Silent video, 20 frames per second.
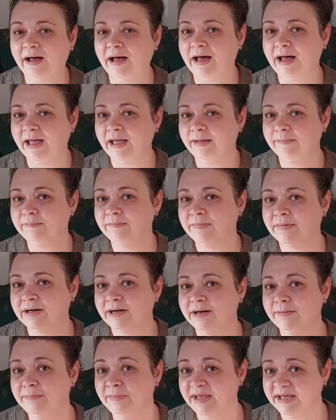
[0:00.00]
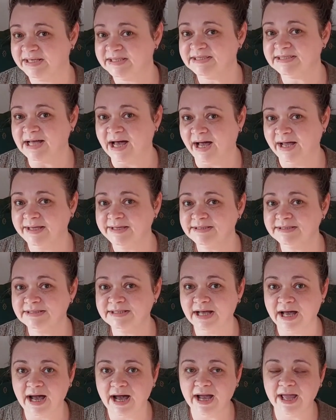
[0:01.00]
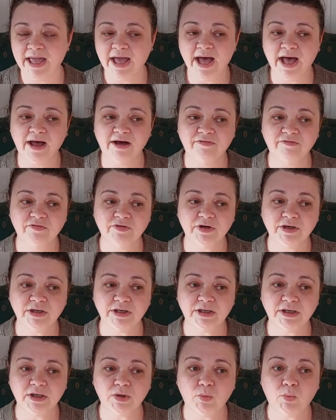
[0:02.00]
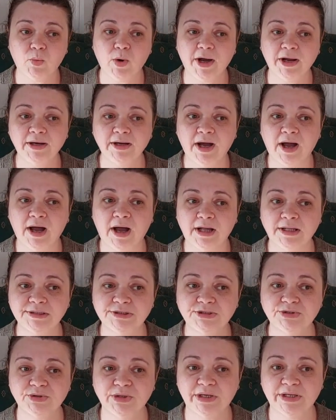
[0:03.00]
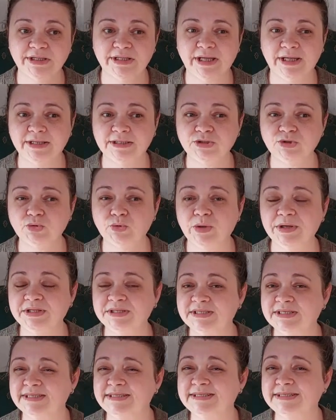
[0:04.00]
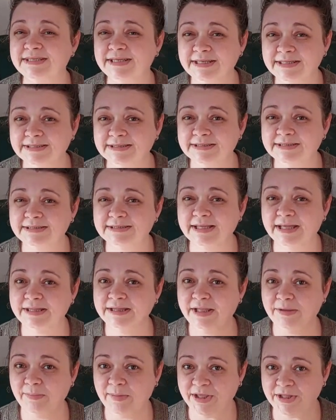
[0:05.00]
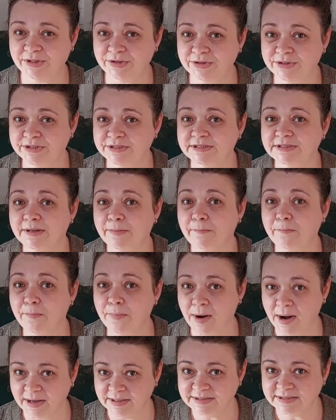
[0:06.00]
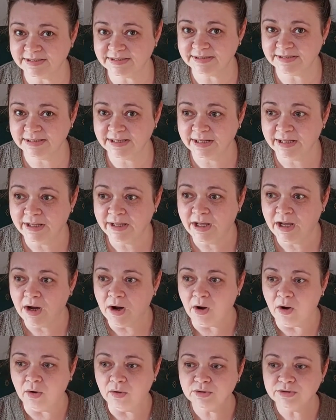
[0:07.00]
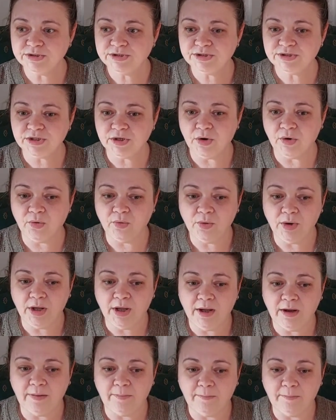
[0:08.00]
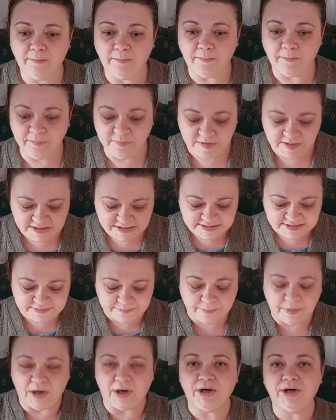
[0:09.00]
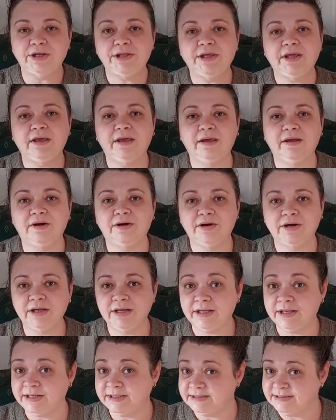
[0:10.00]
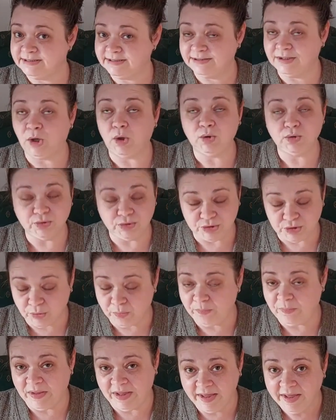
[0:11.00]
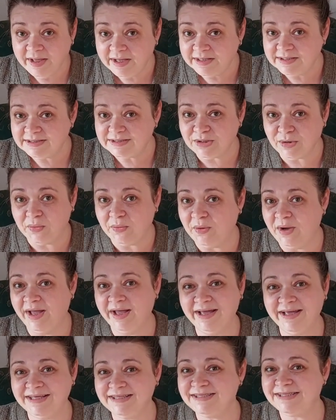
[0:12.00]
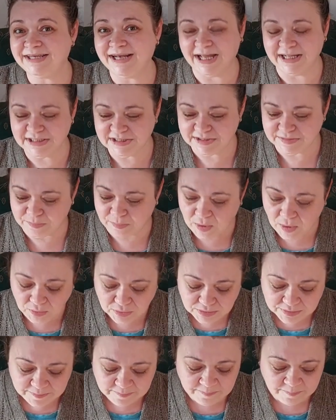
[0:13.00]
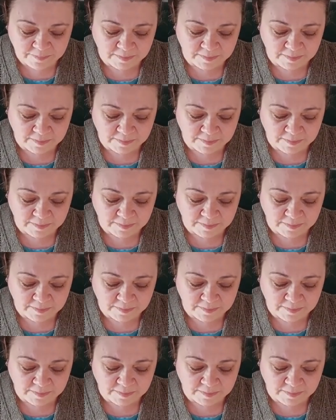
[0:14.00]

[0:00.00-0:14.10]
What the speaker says: I am a big size. I have a 126 centimeters bust. Also, this part here, it is also big, so it's not small.